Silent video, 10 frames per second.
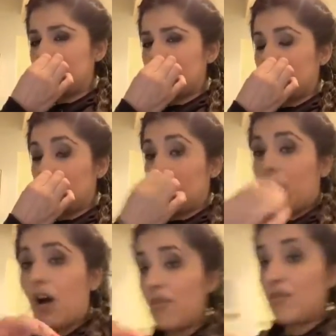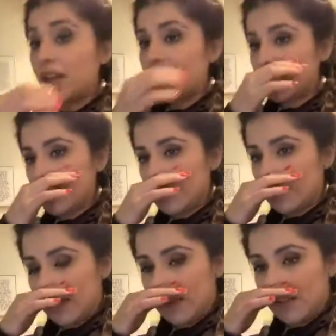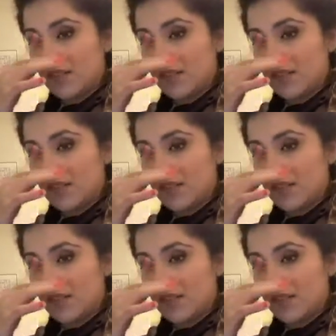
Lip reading: the raw footage, like,